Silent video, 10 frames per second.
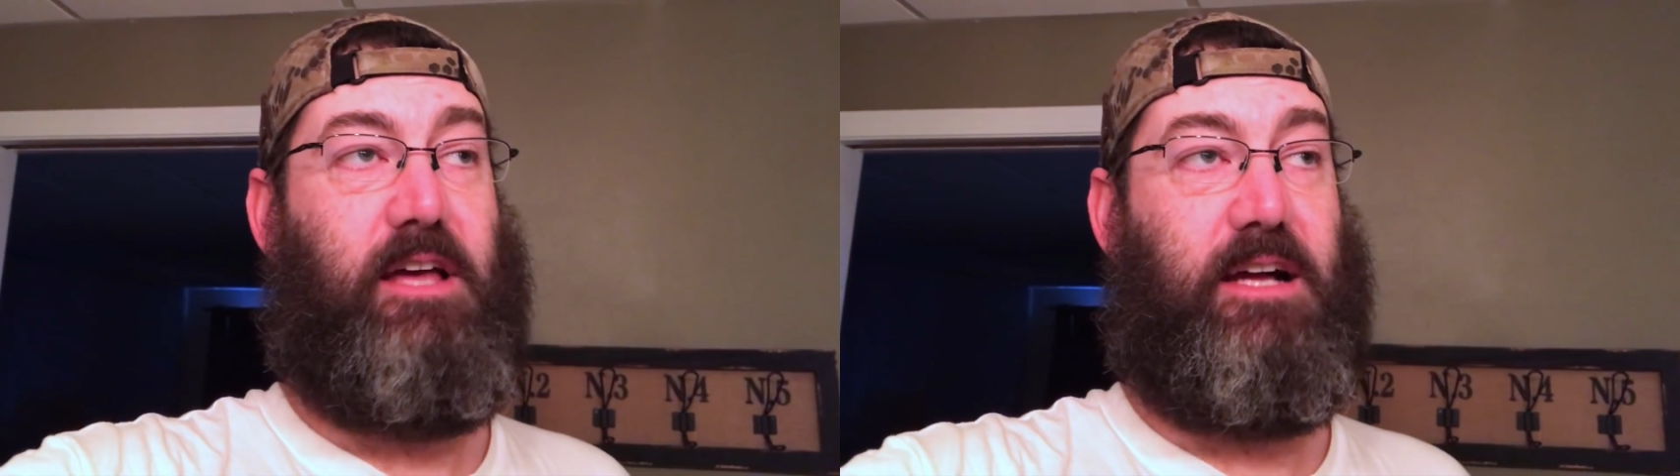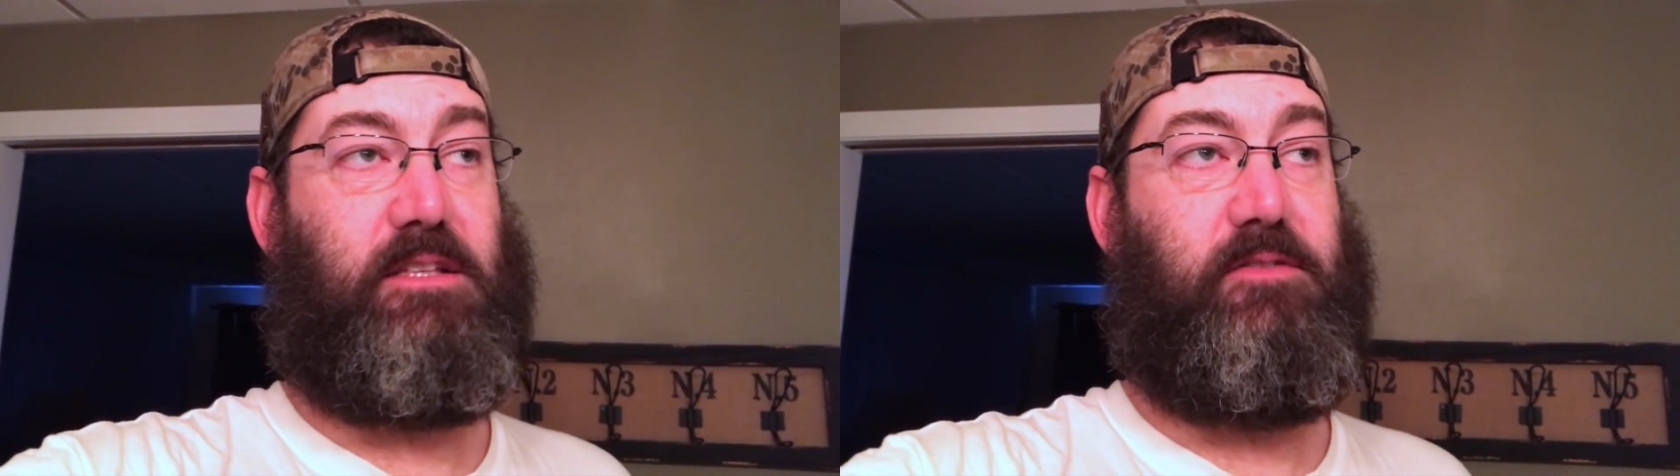
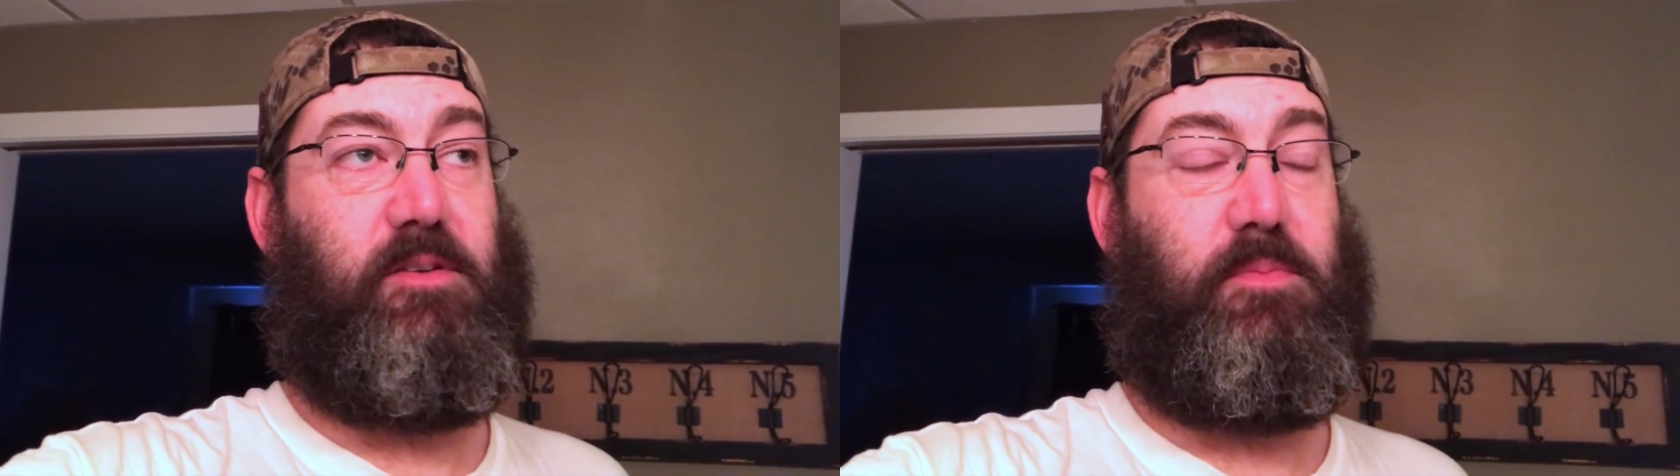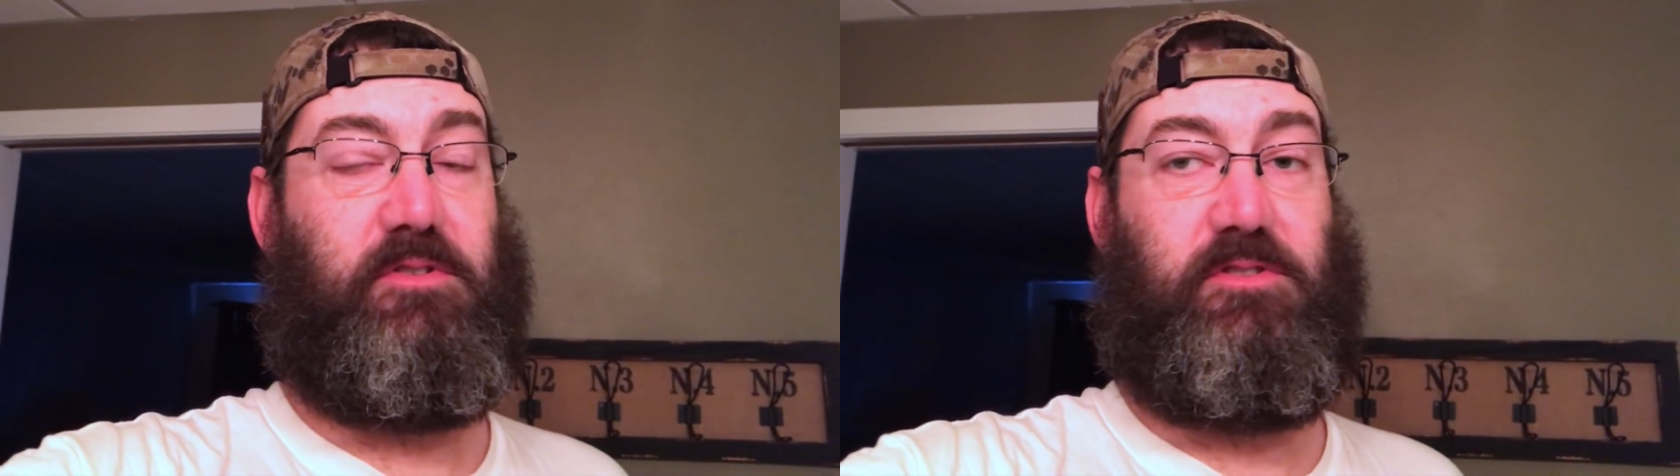
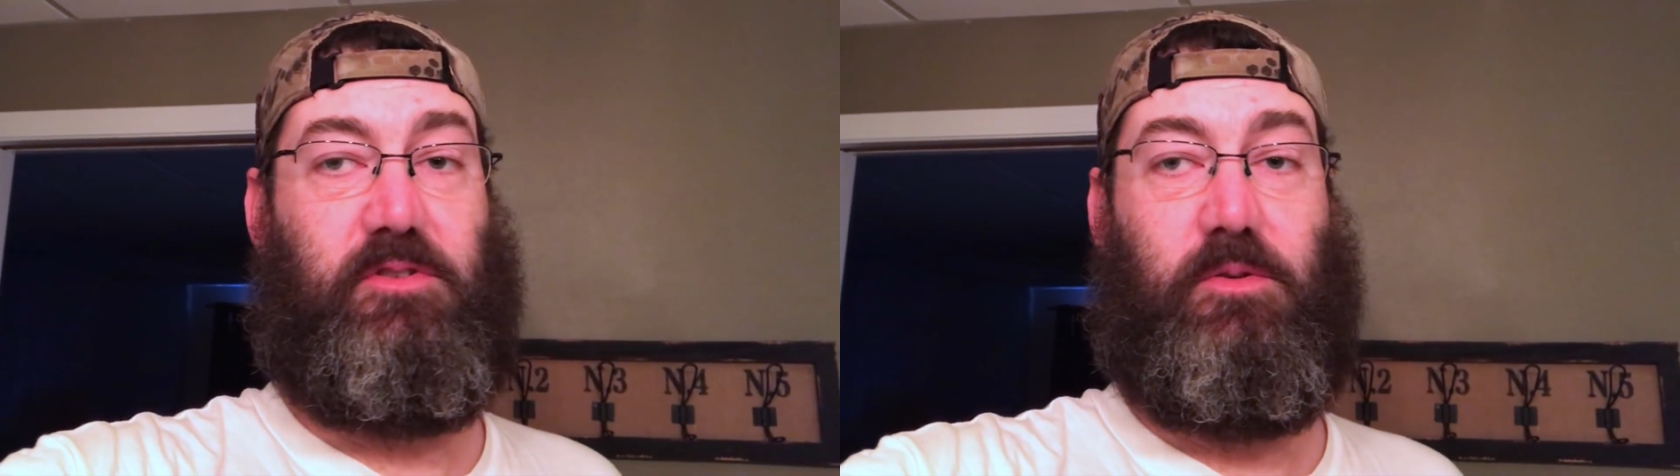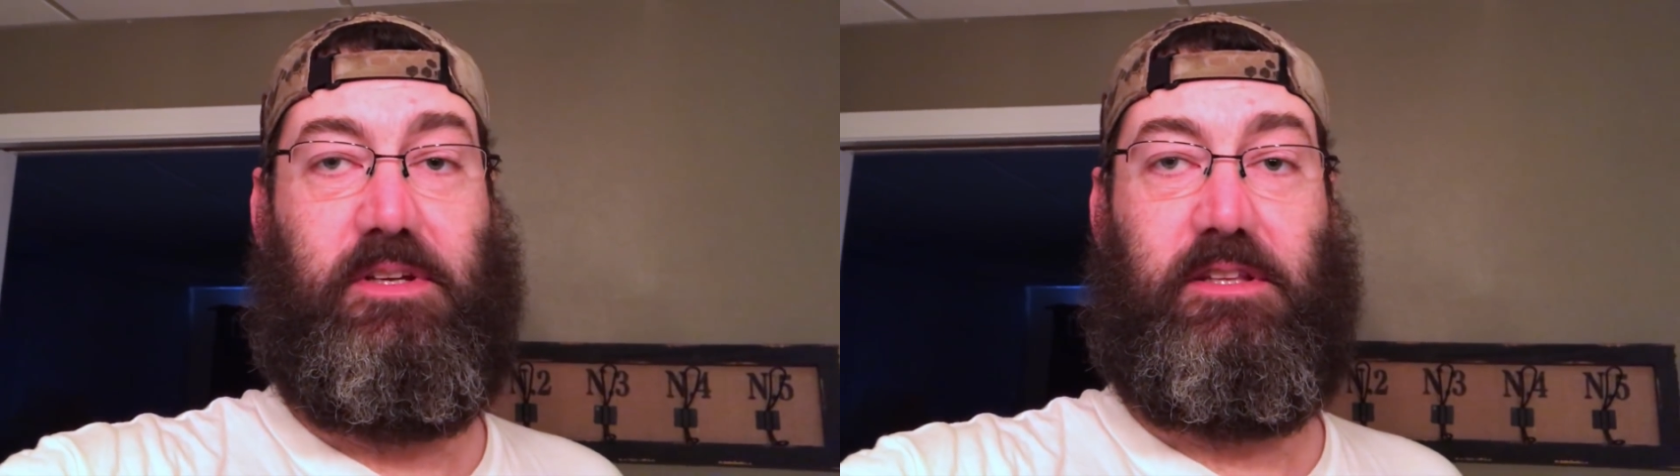actively
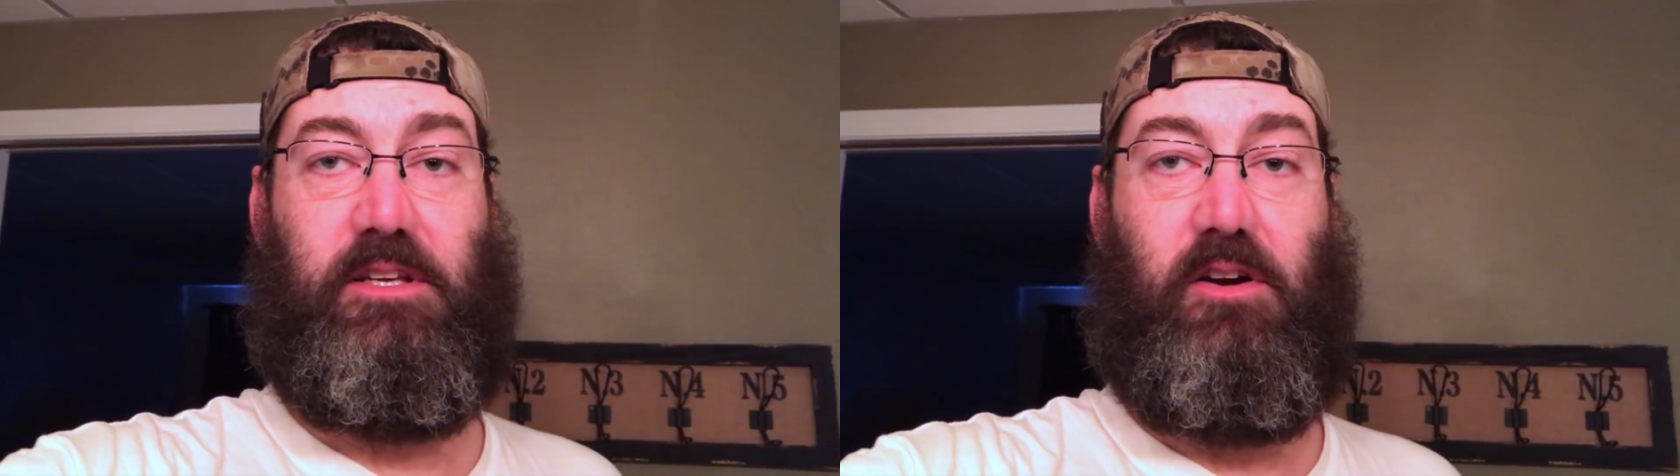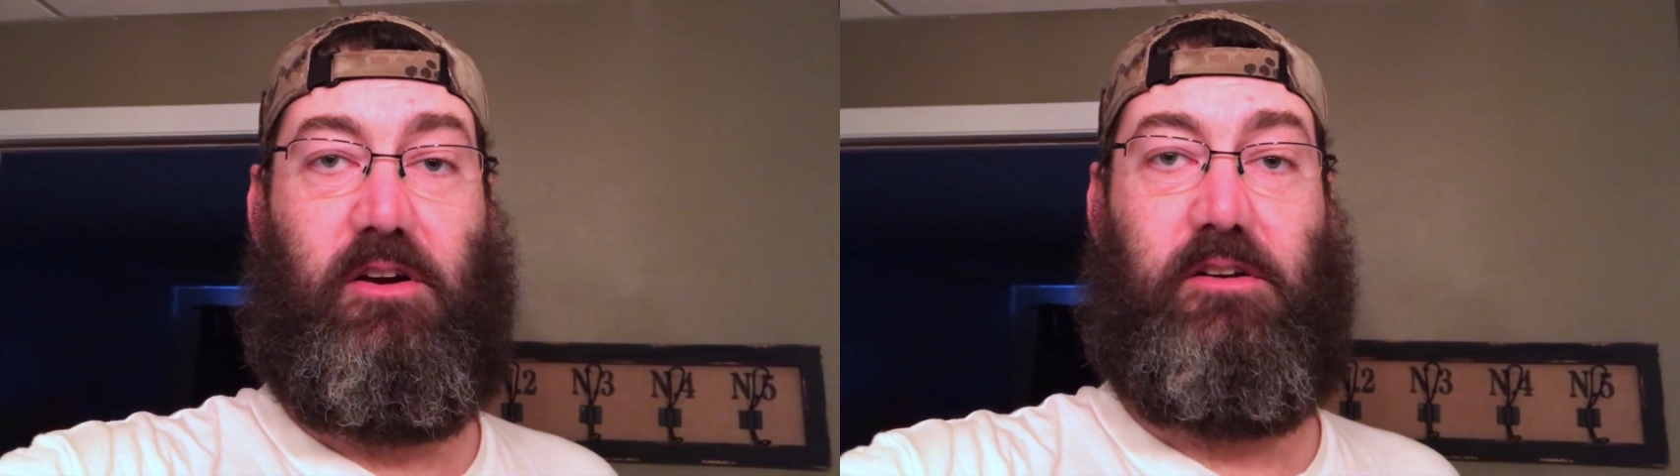pursuing
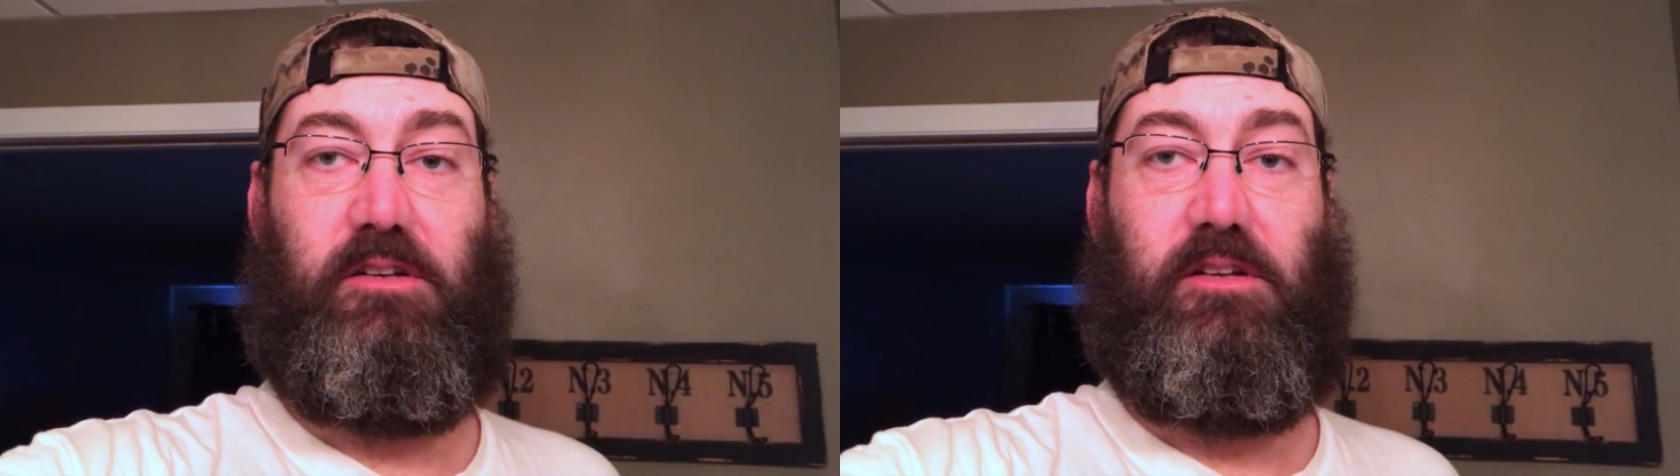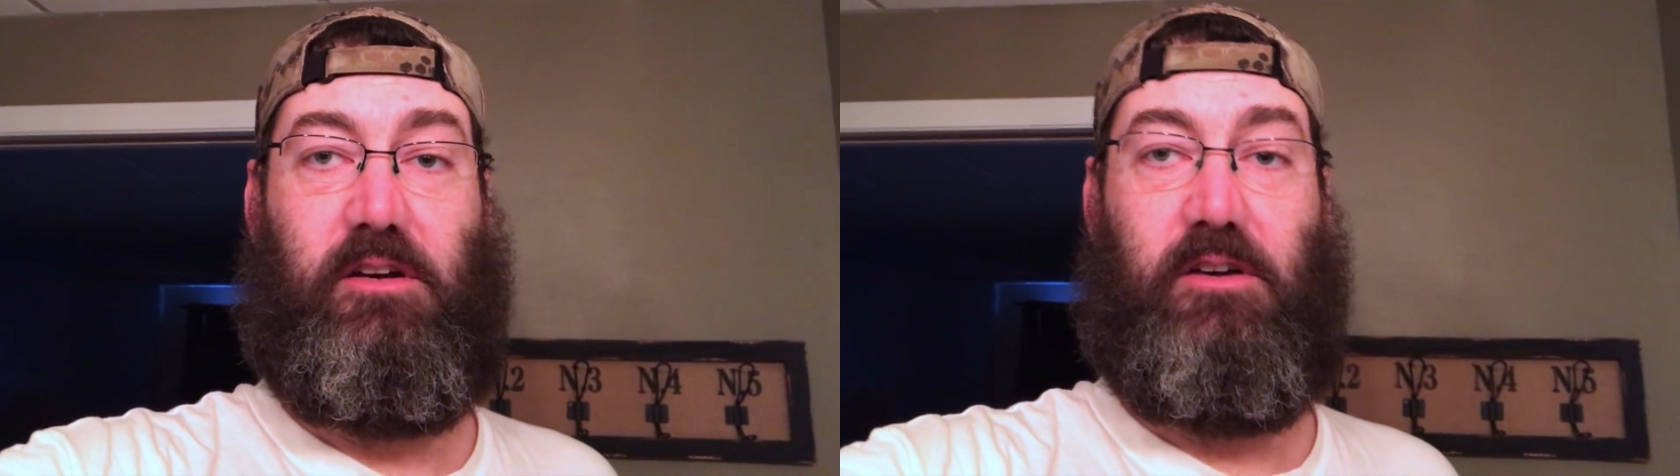the art